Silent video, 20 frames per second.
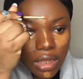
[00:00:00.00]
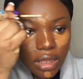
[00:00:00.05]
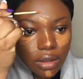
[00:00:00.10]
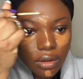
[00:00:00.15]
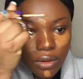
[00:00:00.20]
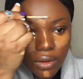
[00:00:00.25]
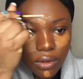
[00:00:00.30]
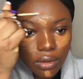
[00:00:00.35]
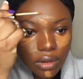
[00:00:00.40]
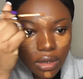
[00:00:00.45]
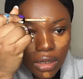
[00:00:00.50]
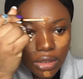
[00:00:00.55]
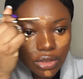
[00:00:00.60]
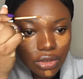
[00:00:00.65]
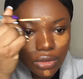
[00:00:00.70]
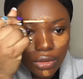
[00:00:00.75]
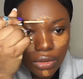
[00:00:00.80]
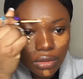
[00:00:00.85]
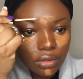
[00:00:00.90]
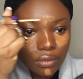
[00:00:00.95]
Girl
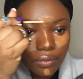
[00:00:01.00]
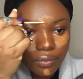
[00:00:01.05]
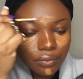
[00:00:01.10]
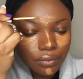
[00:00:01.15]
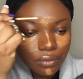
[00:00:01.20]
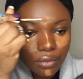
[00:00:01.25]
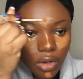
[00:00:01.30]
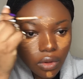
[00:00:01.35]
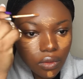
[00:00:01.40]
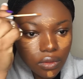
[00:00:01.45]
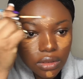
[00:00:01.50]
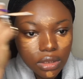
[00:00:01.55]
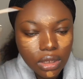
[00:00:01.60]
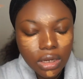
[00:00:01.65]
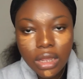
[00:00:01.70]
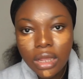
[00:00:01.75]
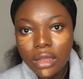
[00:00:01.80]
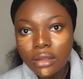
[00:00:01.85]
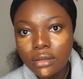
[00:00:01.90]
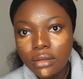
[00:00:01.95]
collection
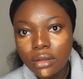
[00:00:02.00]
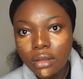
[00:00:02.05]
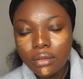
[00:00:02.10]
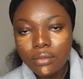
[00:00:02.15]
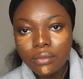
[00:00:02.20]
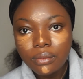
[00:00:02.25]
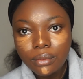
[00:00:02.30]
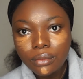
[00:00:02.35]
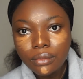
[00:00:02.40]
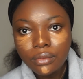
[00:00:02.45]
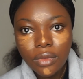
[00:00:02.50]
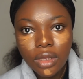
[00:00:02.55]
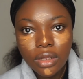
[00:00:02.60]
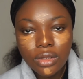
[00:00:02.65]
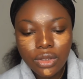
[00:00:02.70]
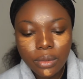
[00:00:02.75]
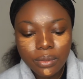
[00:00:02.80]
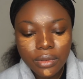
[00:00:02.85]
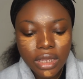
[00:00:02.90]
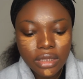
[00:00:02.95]
concealer,
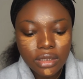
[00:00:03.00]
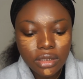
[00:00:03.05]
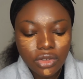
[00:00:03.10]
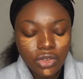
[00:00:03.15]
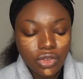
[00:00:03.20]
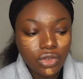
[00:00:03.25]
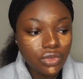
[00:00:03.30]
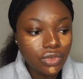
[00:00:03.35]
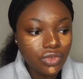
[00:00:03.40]
sometimes it's too